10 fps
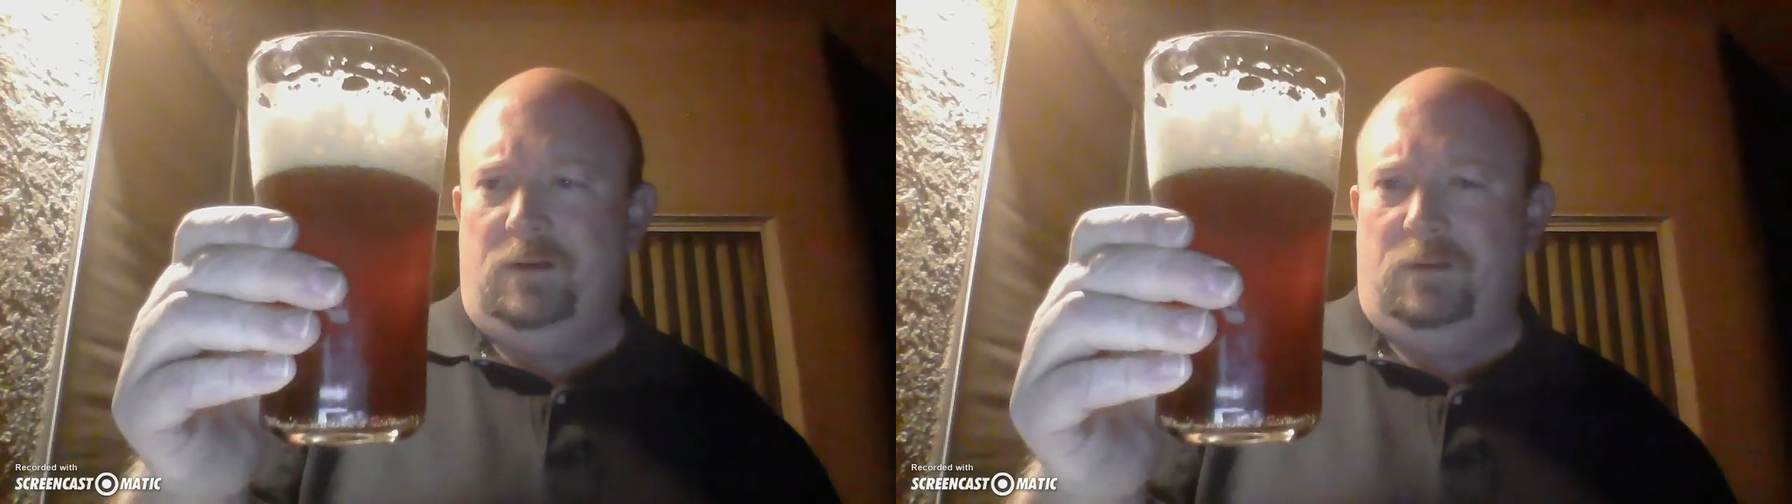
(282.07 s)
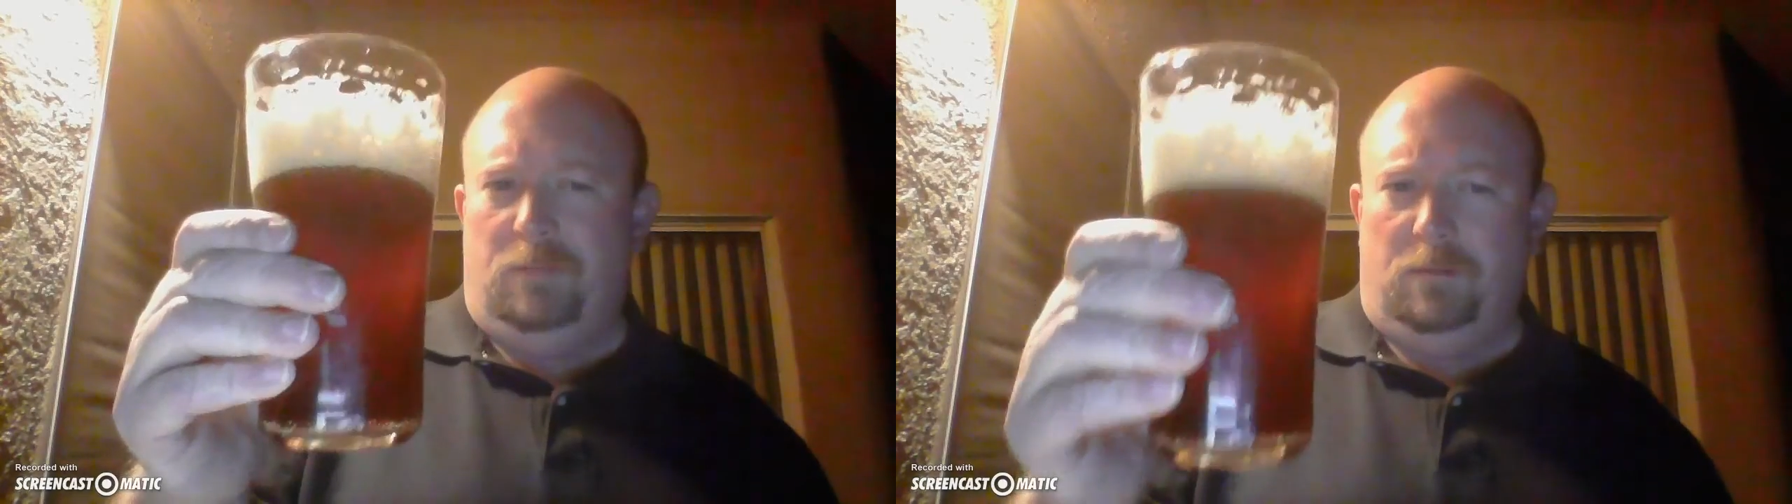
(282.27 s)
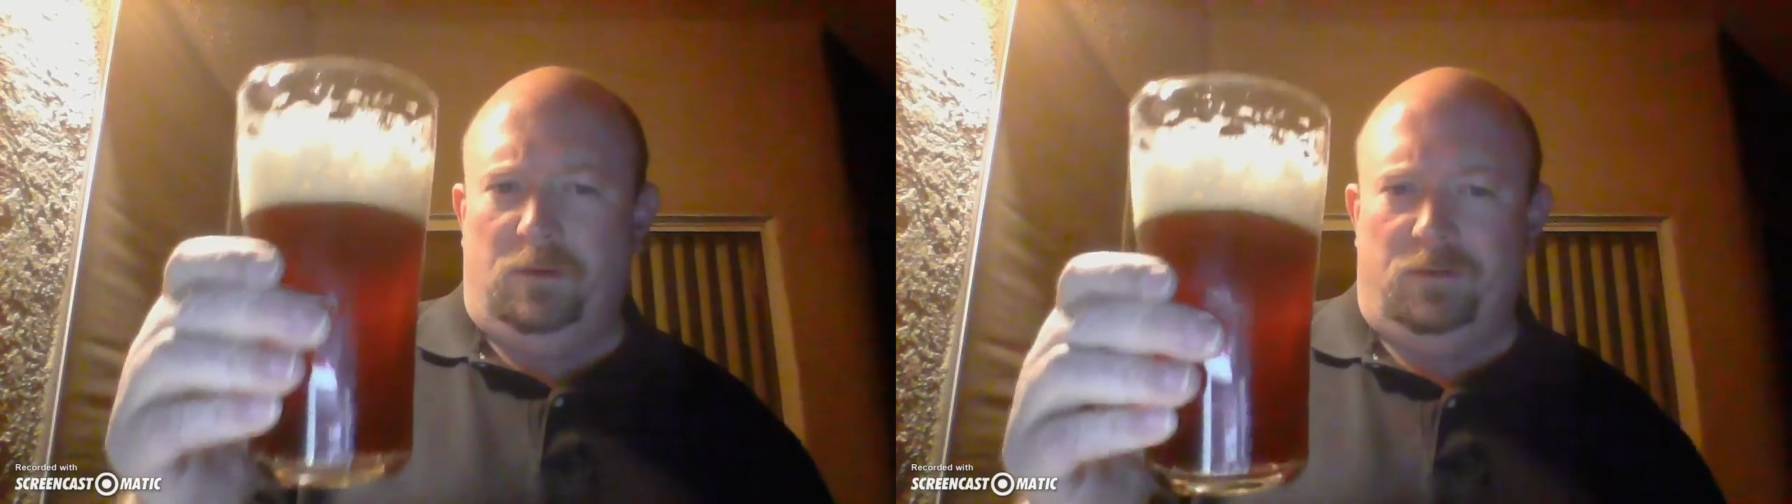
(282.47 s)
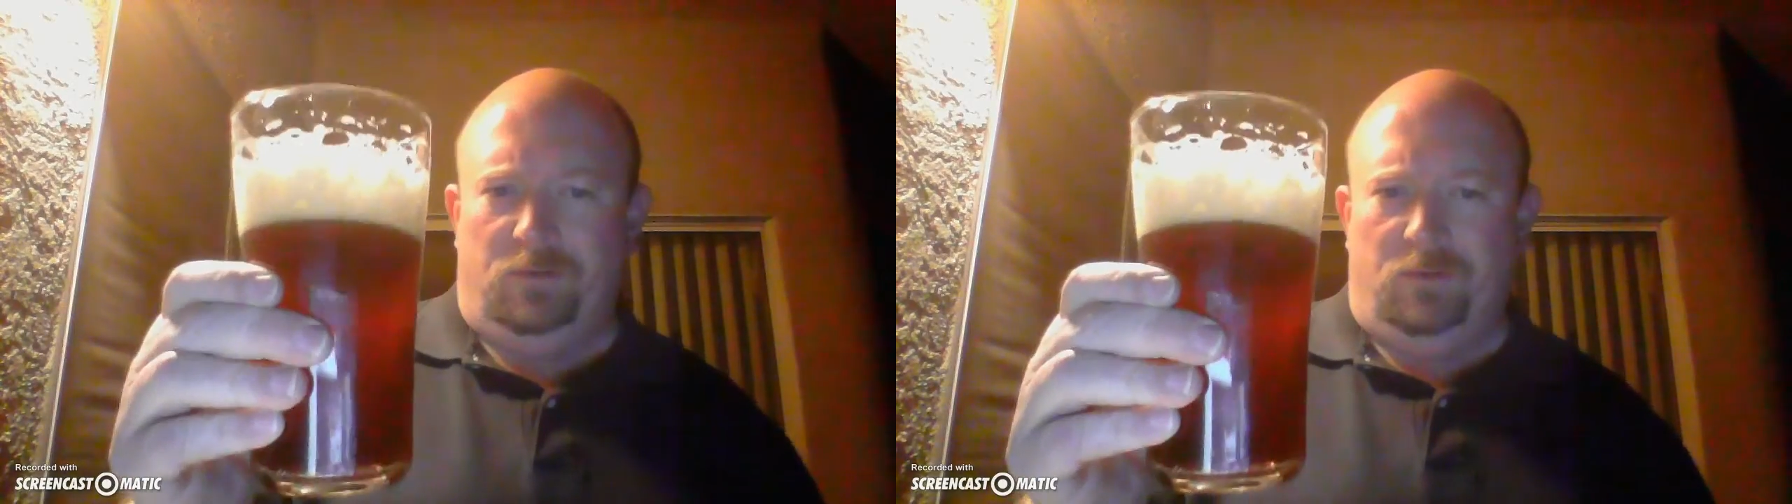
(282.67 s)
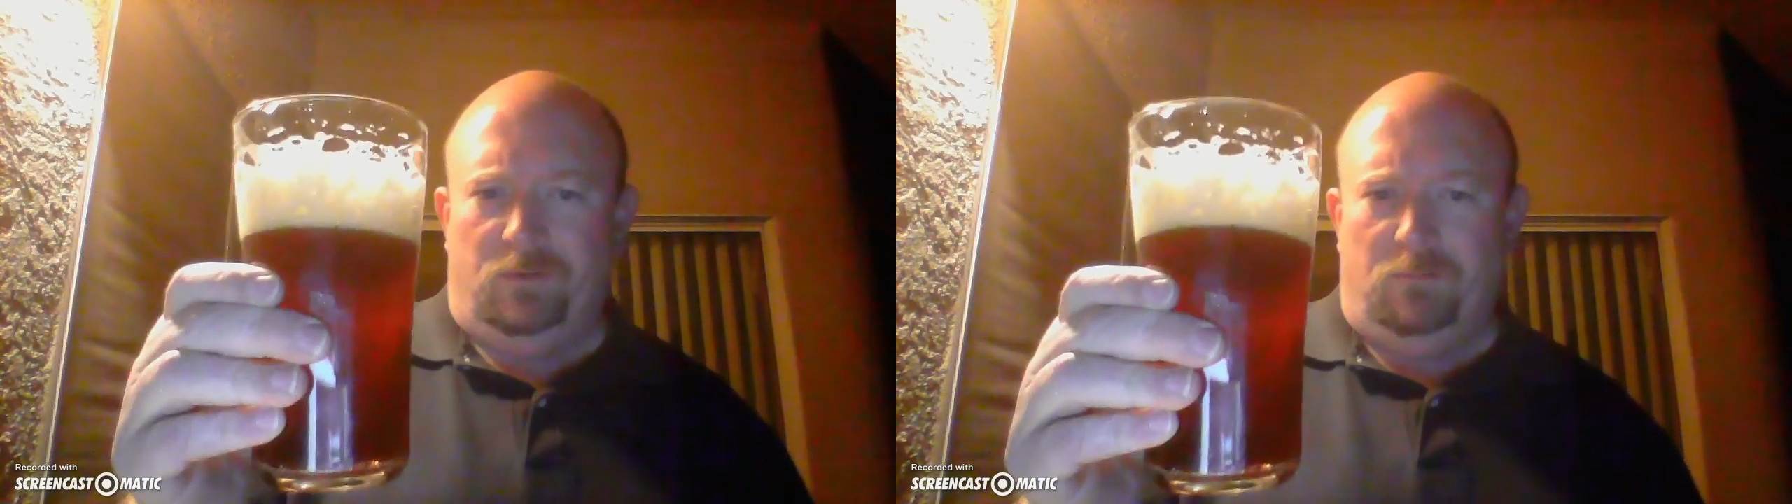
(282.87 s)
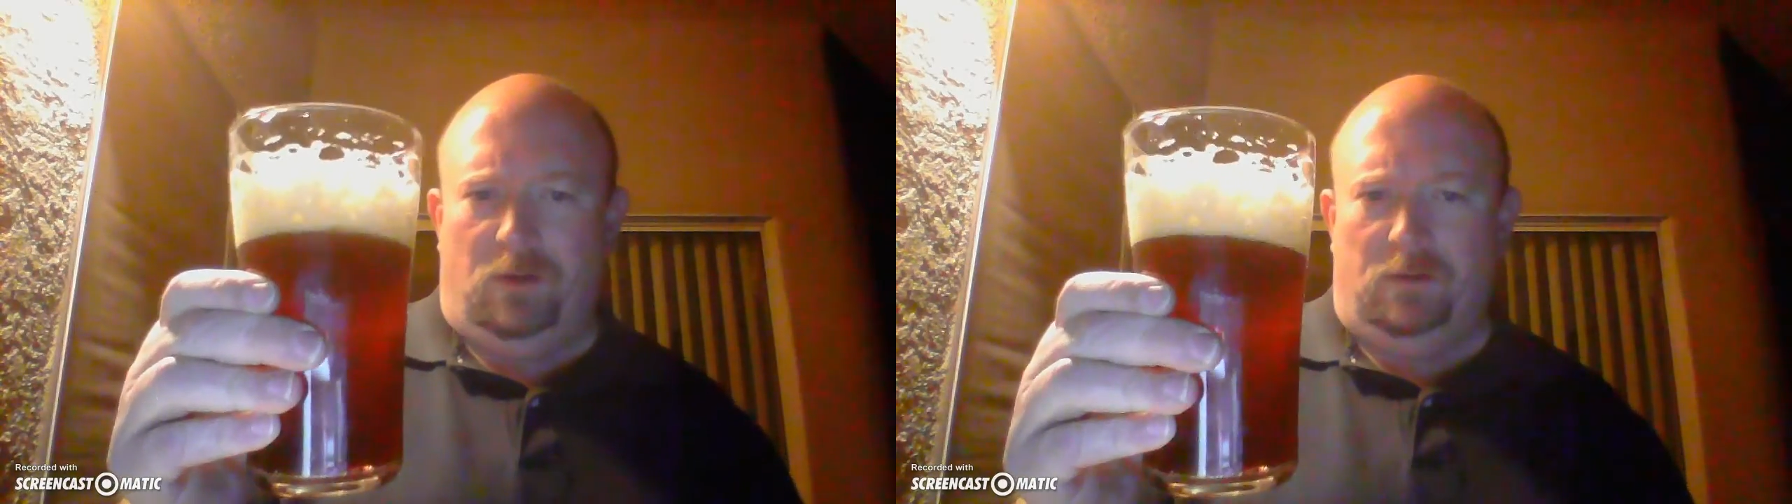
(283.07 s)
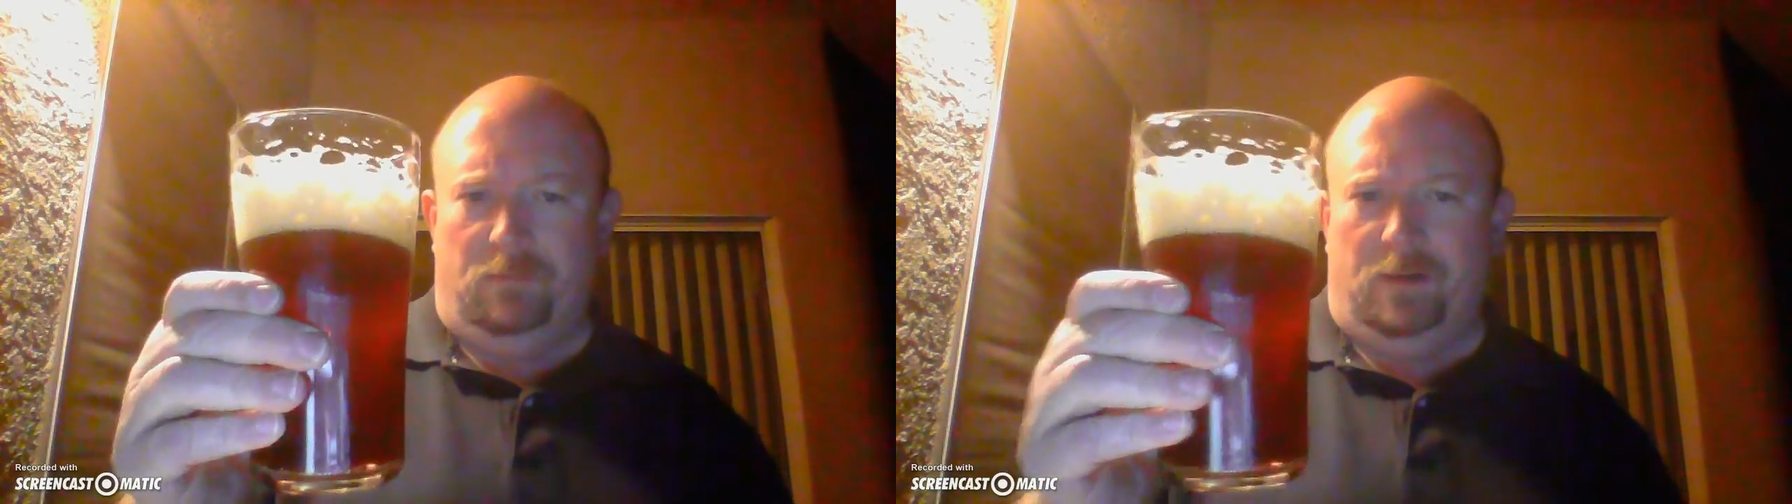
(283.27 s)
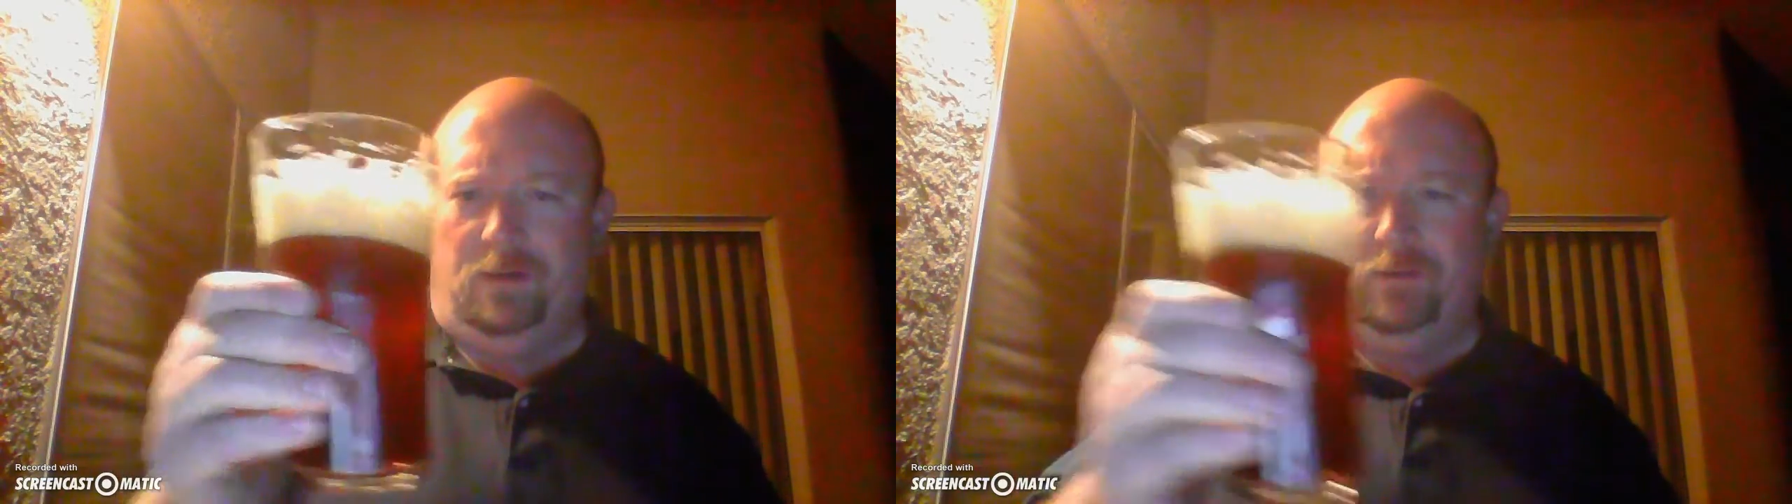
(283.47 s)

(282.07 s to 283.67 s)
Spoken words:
the bubbles are so small and because